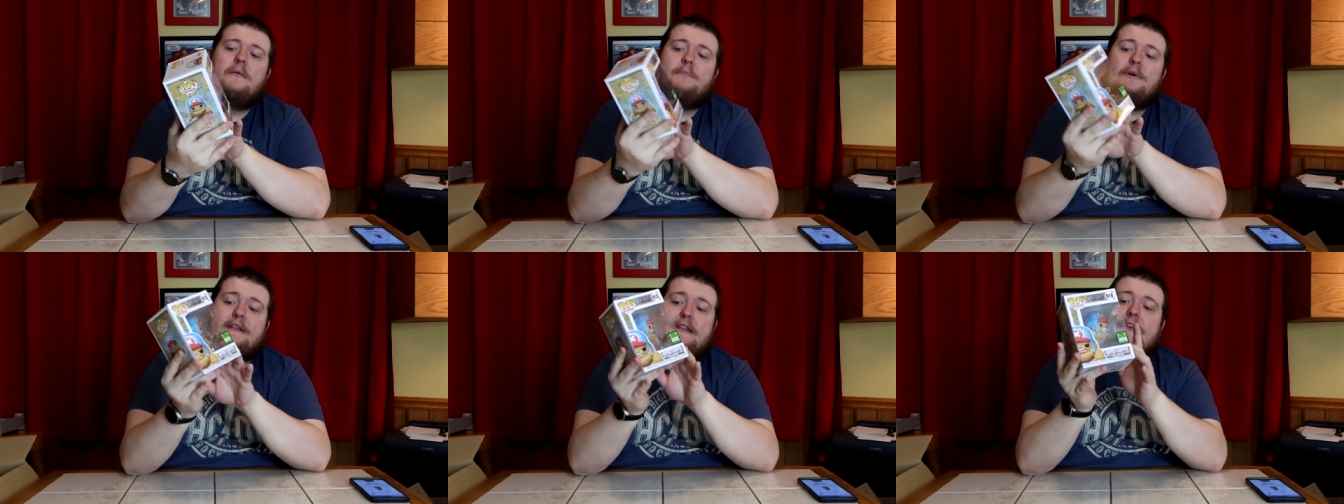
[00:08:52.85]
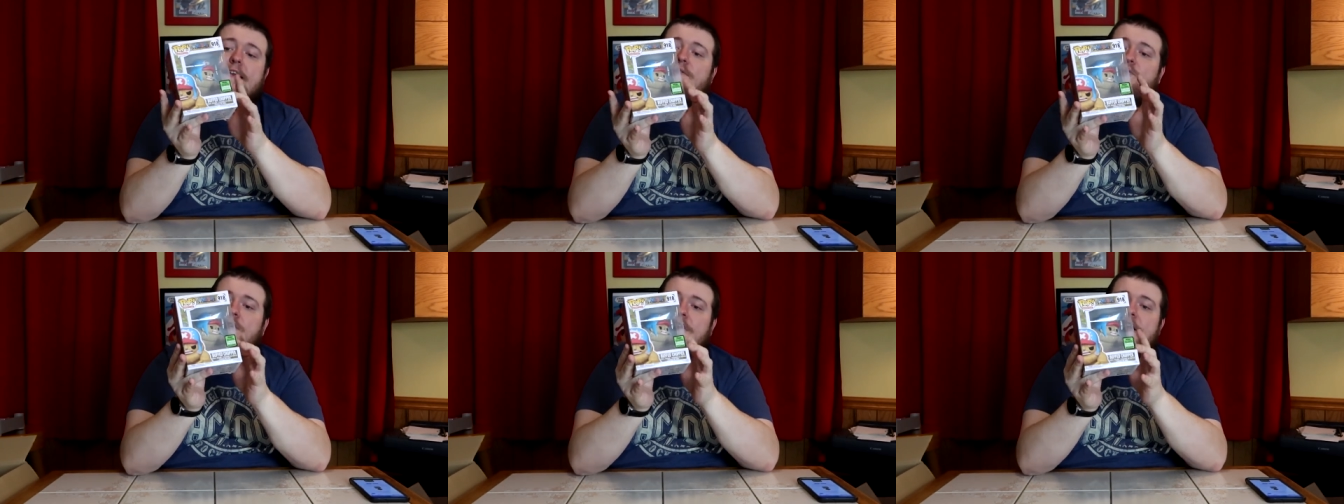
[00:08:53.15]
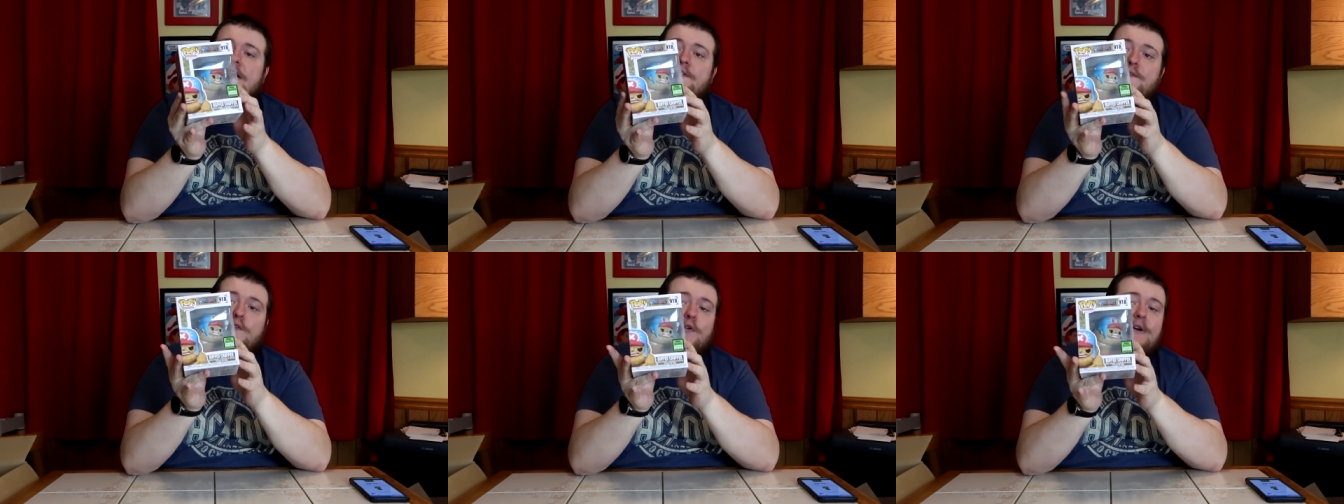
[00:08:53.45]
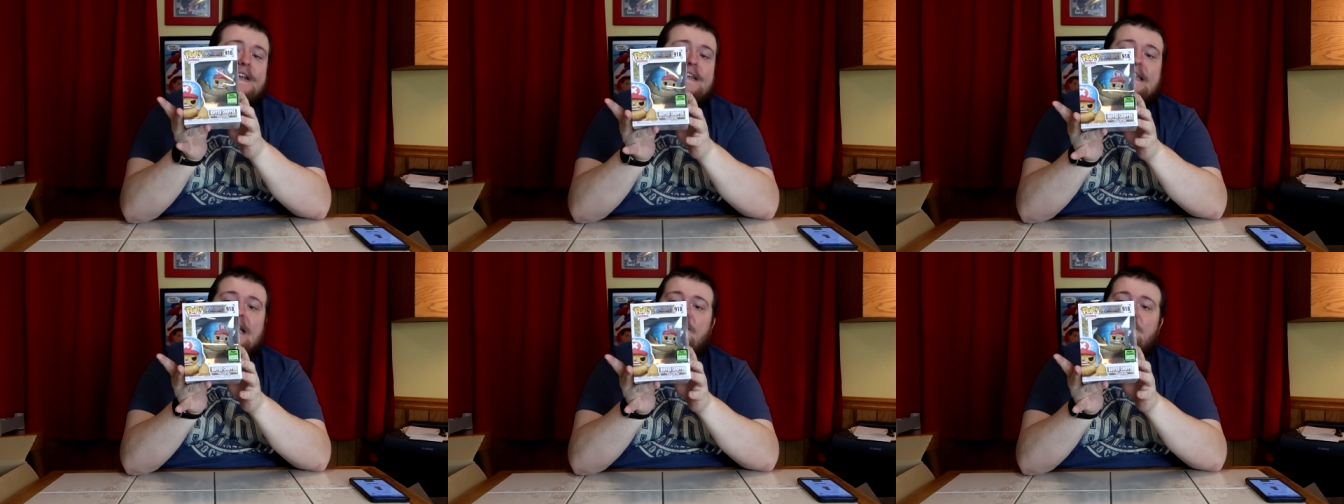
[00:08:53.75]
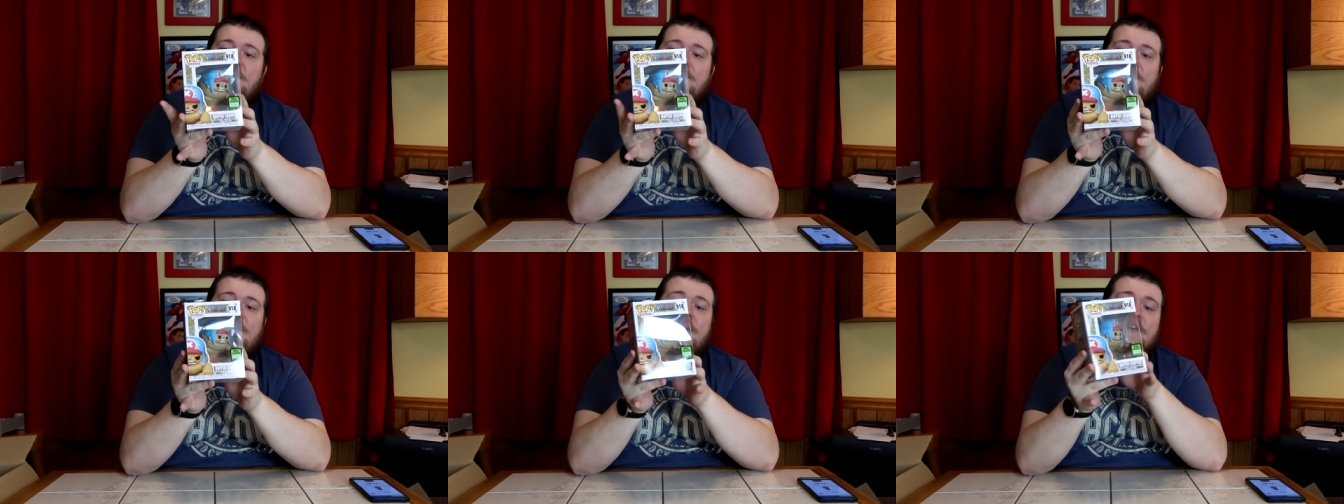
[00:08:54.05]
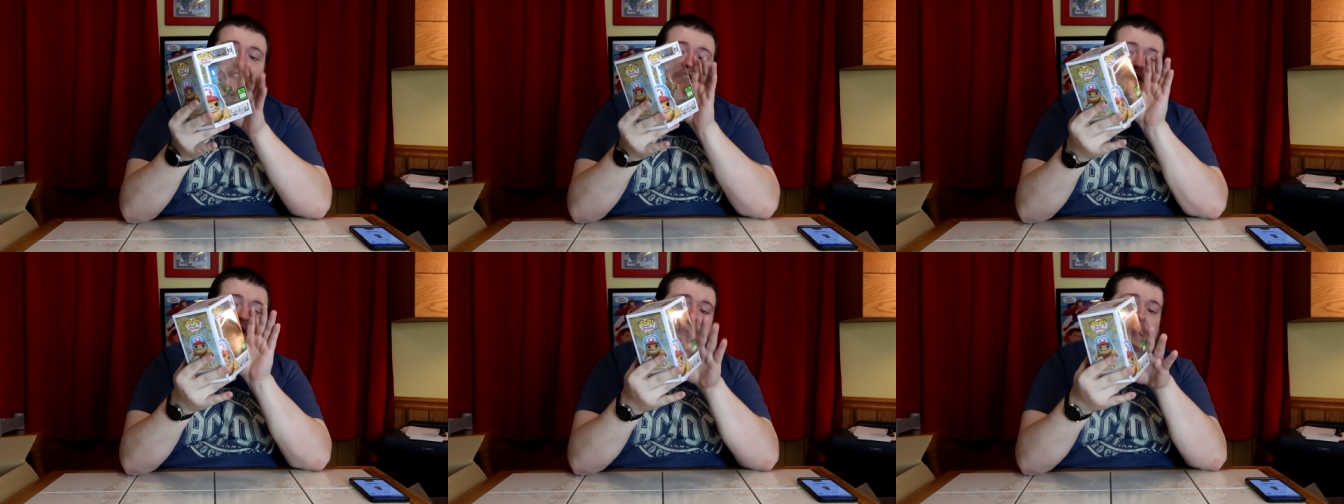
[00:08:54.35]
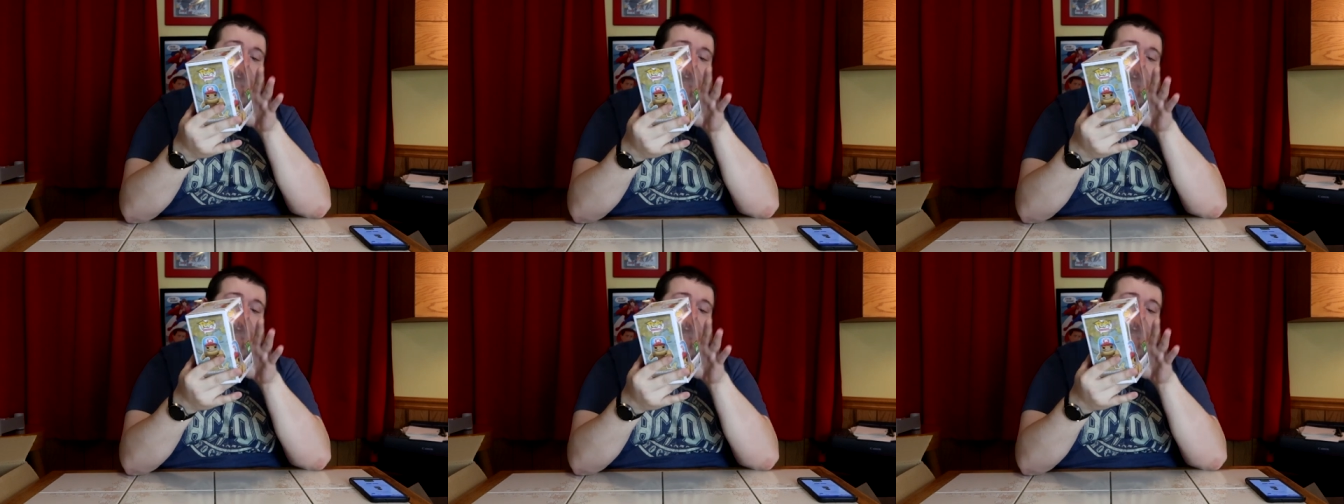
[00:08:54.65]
But this one is 47 bucks.